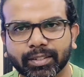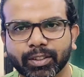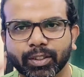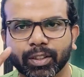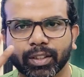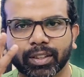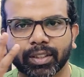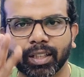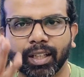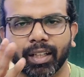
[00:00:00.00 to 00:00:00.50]

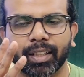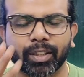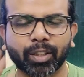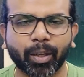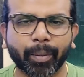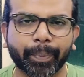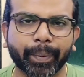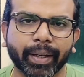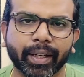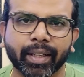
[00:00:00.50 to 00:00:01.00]
So the third
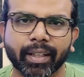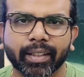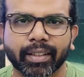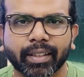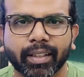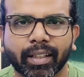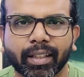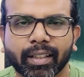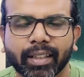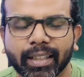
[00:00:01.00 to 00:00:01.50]
topic
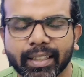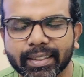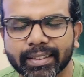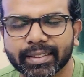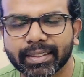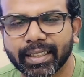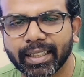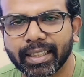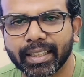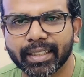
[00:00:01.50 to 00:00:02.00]
here
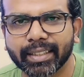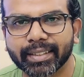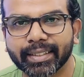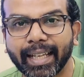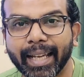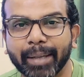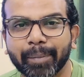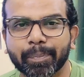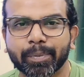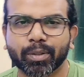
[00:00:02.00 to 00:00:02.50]
is the
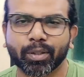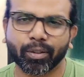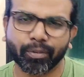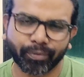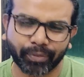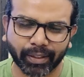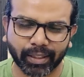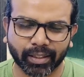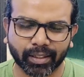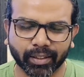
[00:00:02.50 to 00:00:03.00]
types
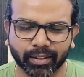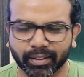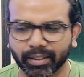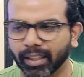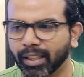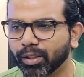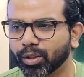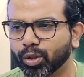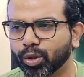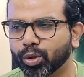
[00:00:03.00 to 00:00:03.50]
of filters.
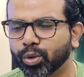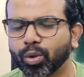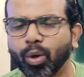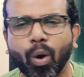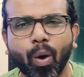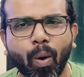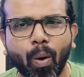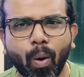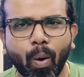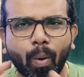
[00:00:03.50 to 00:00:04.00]
There are
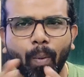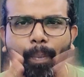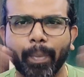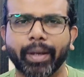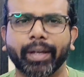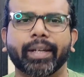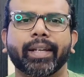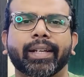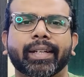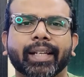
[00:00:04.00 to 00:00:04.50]
so
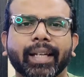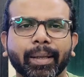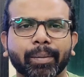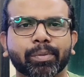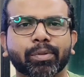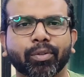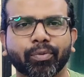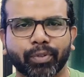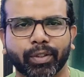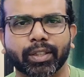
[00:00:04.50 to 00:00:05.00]
many
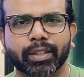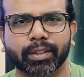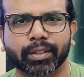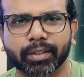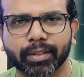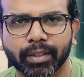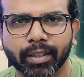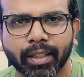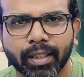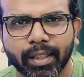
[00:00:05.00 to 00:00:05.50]
types of
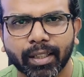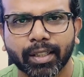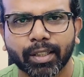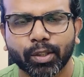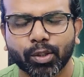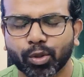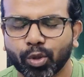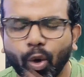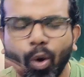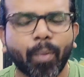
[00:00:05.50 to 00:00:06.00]
filters,
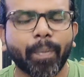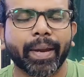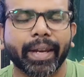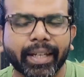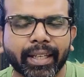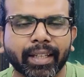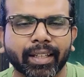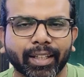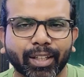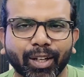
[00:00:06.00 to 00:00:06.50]
so
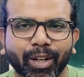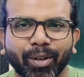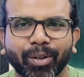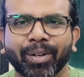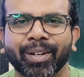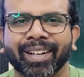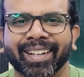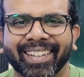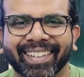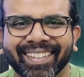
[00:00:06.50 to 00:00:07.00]
many,
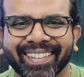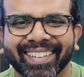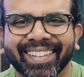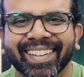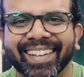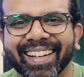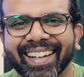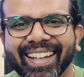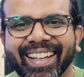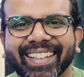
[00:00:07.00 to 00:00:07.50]

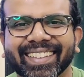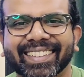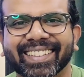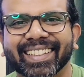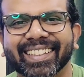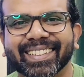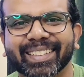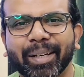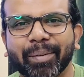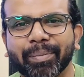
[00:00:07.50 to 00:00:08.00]

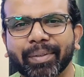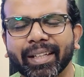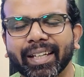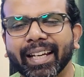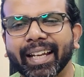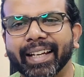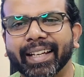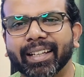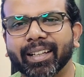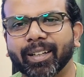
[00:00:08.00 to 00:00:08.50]
it's something
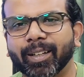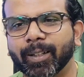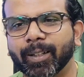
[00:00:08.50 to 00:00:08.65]
like